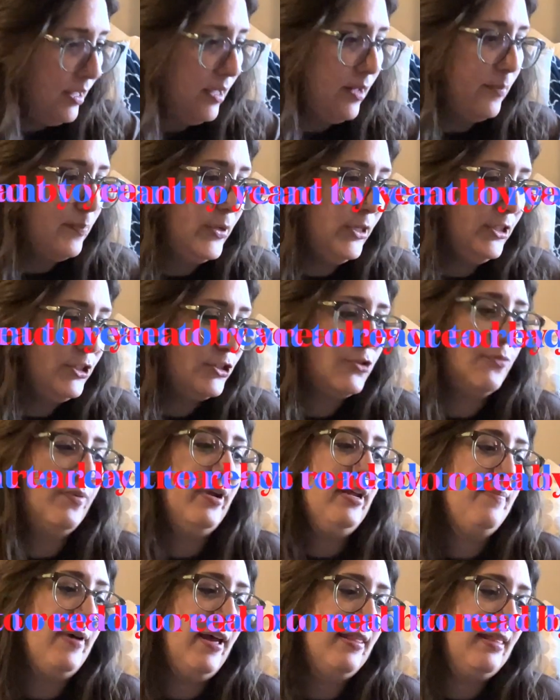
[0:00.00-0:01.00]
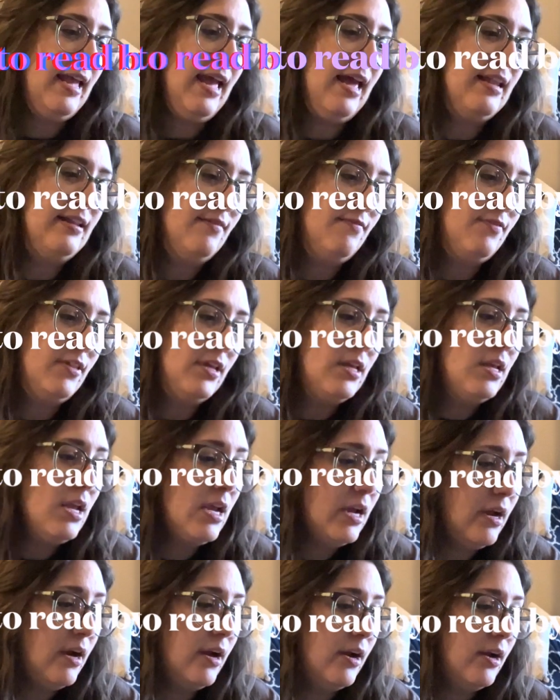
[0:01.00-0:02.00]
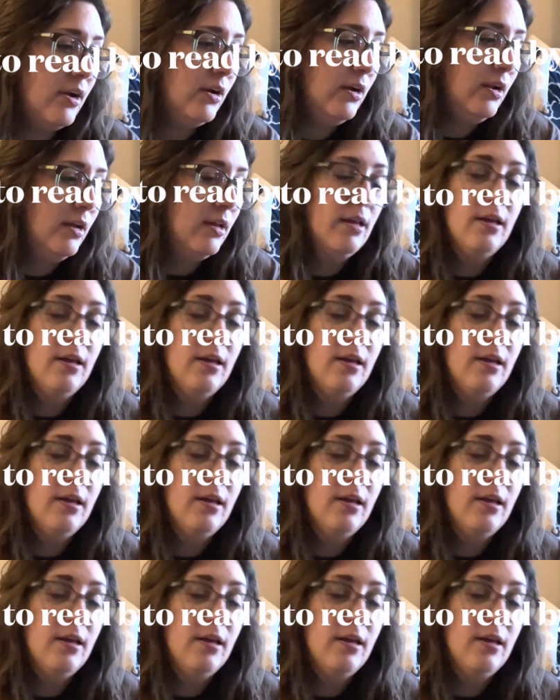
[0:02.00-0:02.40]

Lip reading: Books to read by the end of the year.